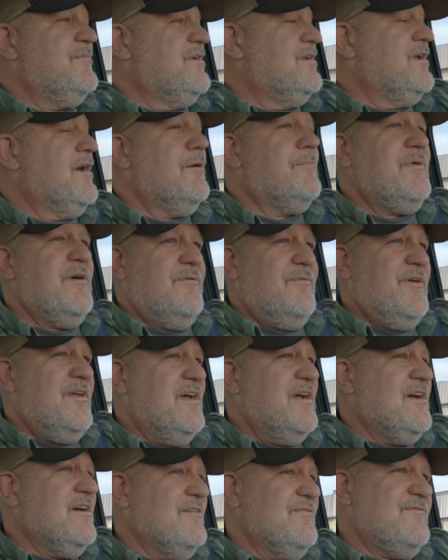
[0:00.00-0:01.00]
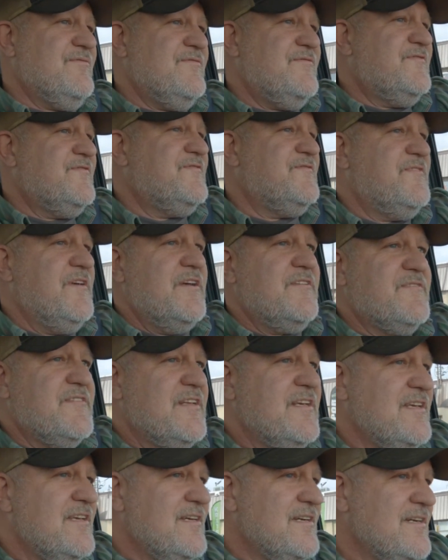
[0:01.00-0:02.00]
I'll bet we have
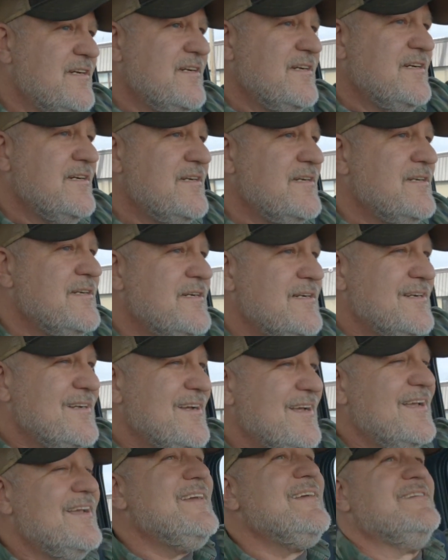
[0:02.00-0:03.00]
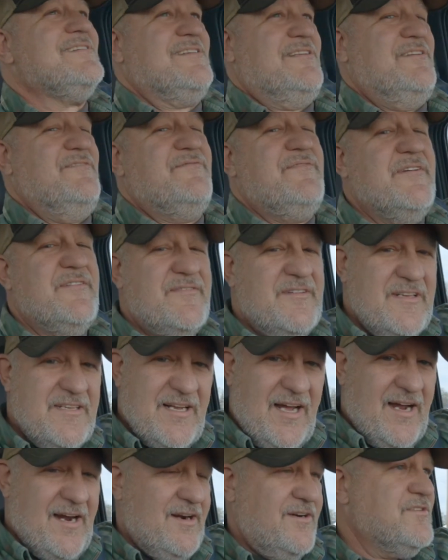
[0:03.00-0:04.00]
50, easily 50
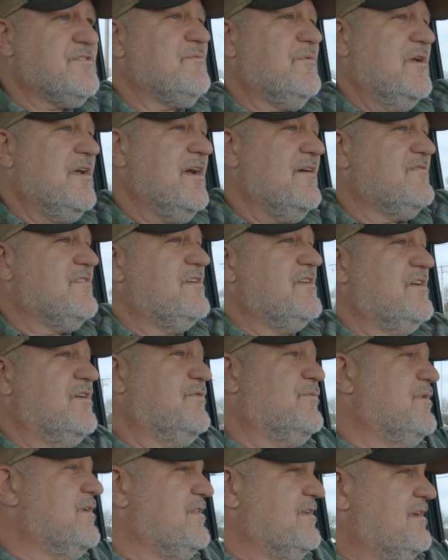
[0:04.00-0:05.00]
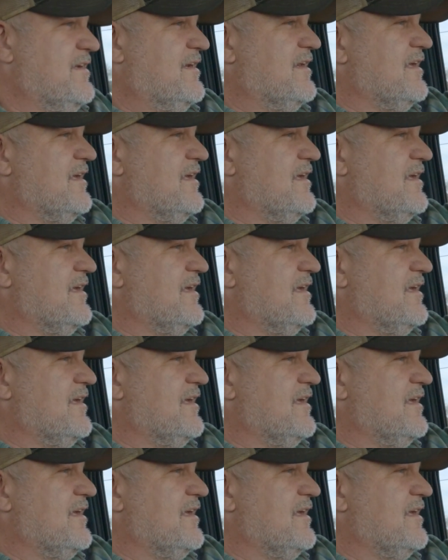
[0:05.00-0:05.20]
tires that we have to deal with, and at